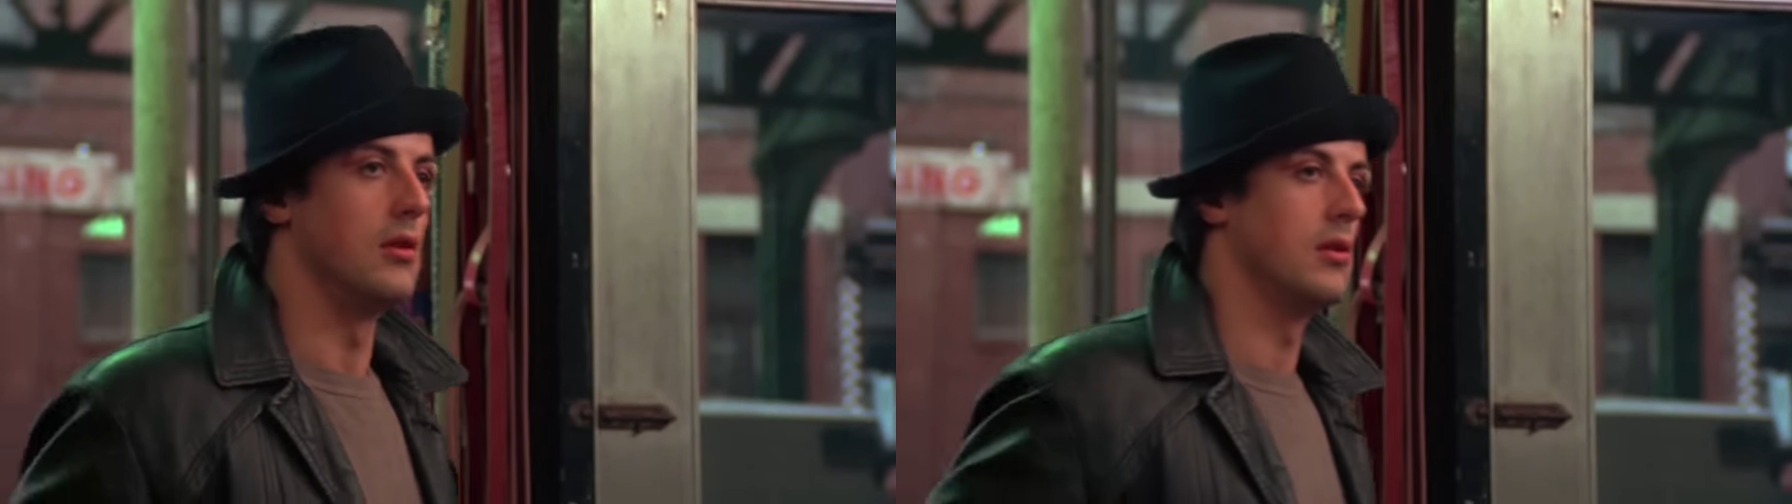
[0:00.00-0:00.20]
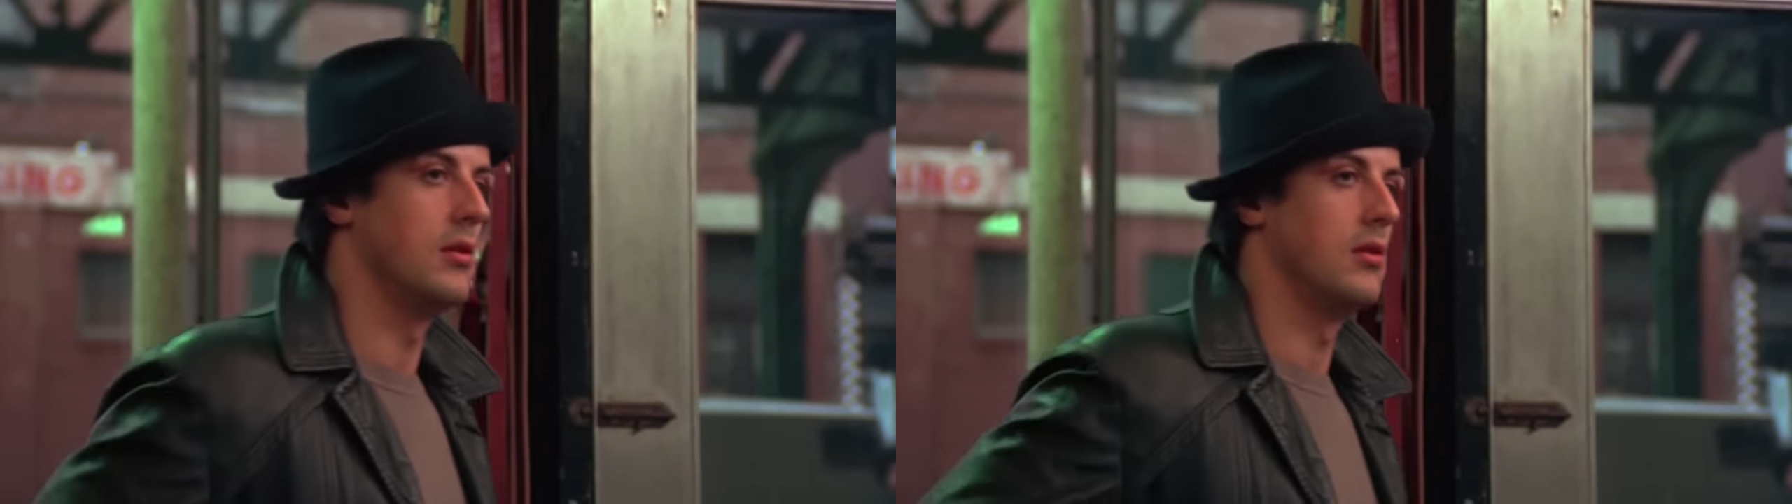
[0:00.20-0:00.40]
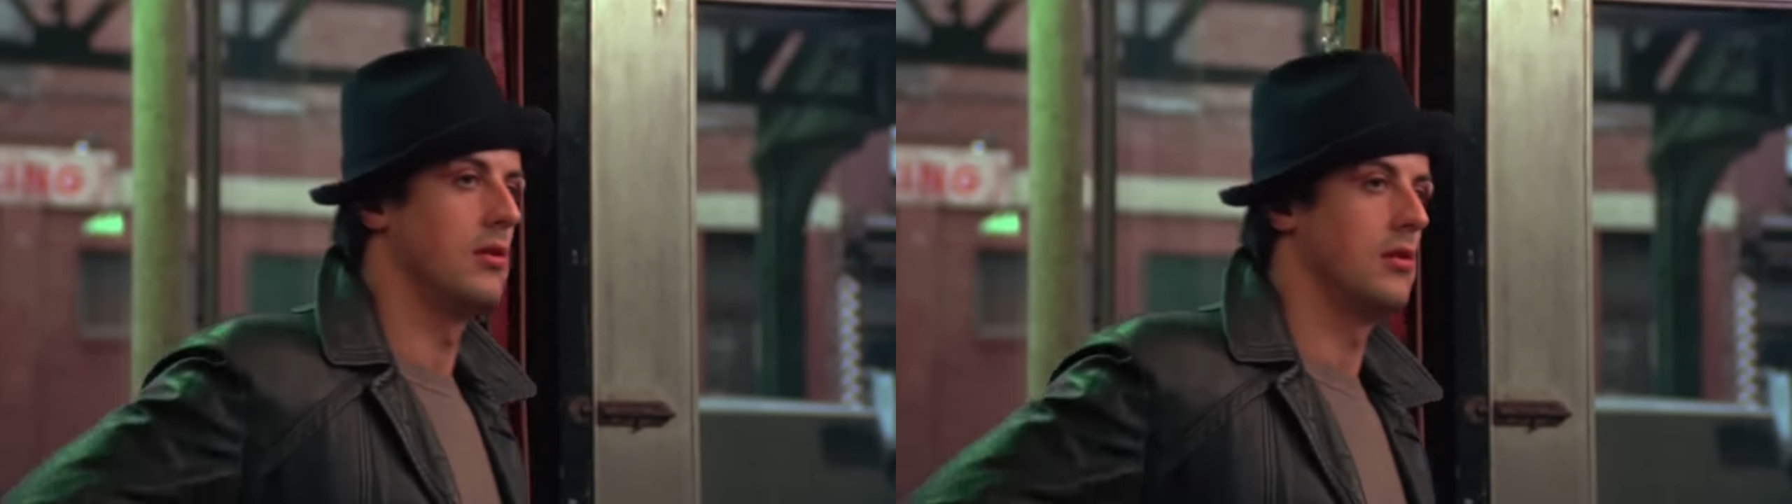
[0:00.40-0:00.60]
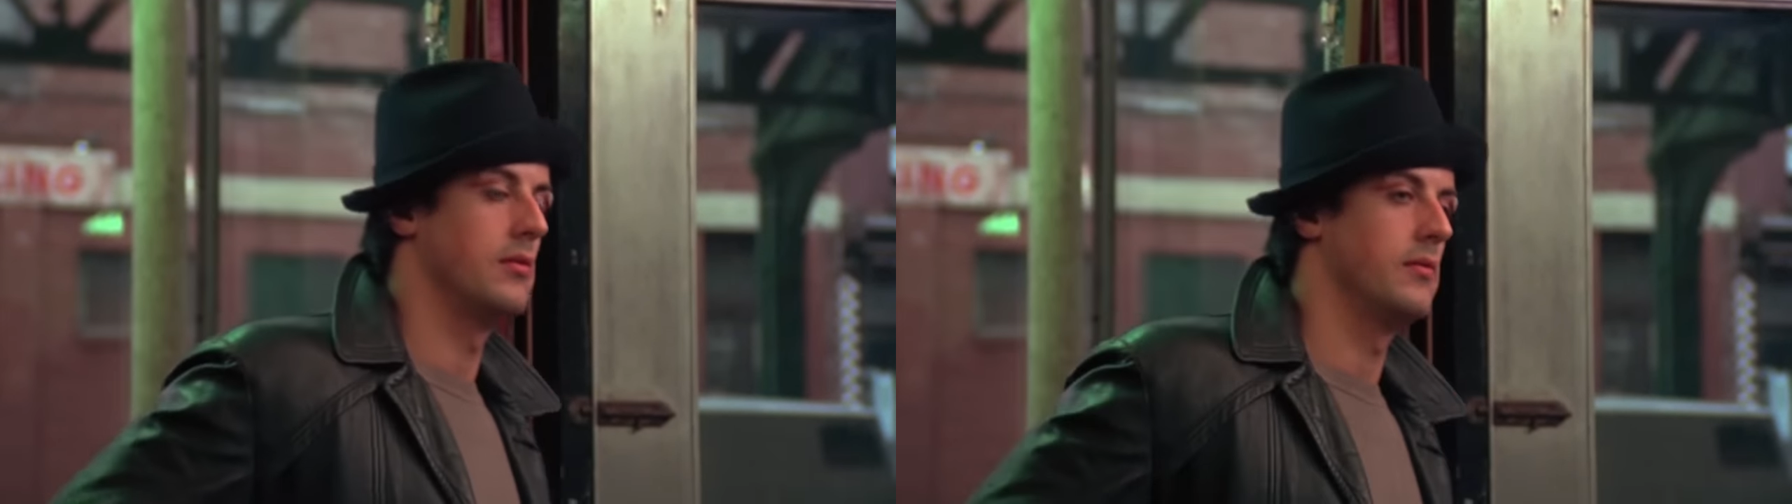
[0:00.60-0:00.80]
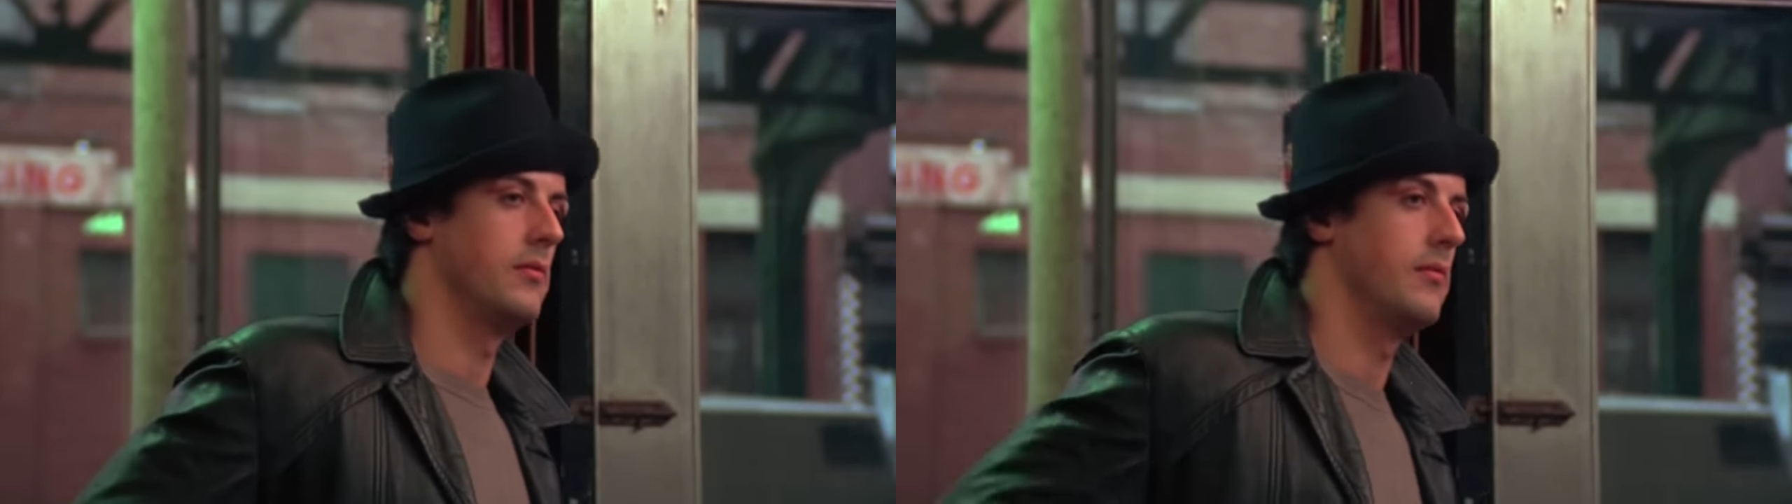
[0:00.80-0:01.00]
pace and
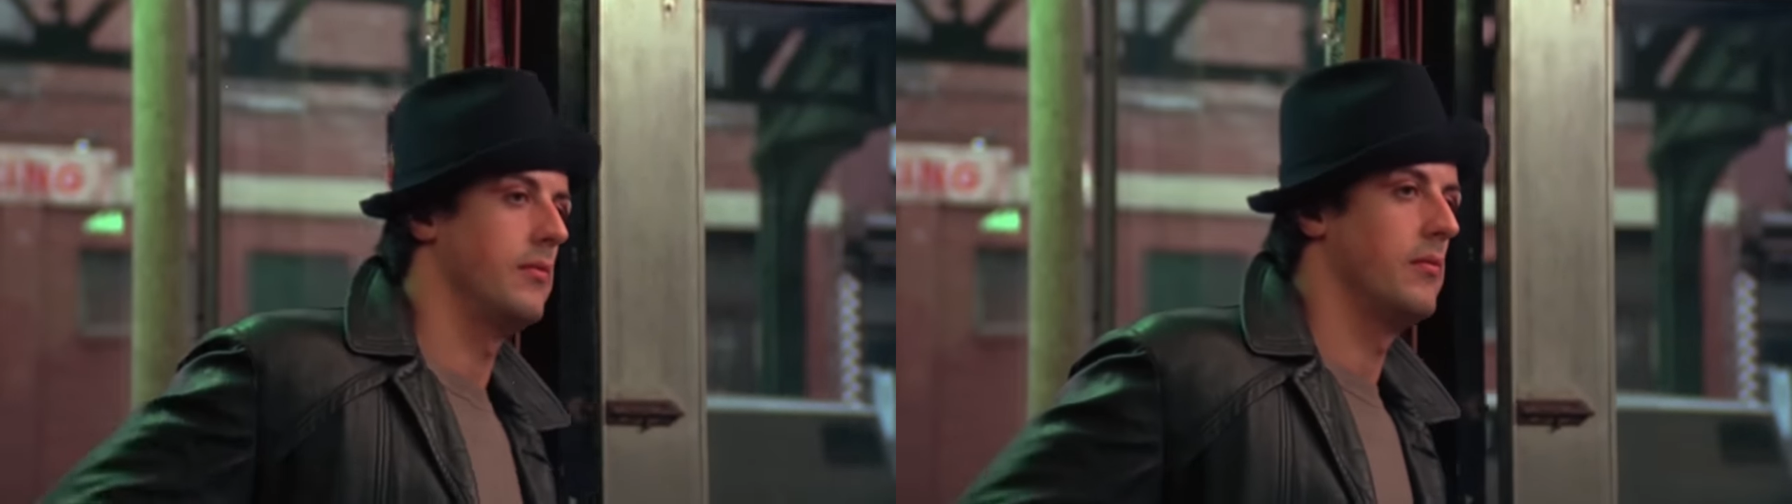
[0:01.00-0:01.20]
he